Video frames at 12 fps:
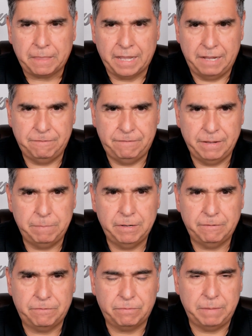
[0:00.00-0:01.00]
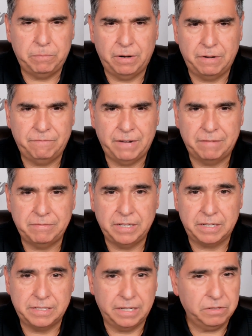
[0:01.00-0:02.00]
A FIP of
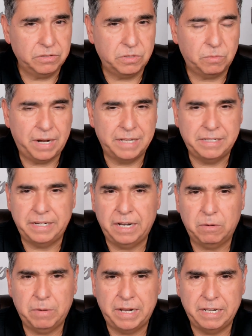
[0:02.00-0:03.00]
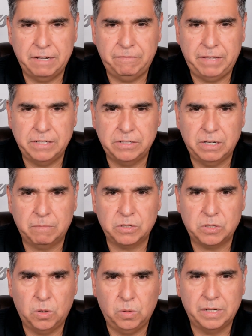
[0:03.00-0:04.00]
3.56 signals a rise in ERA if these
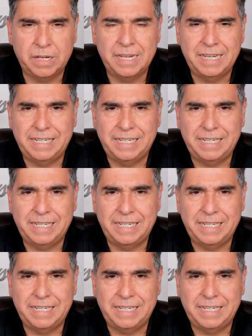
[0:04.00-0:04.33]
numbers hold.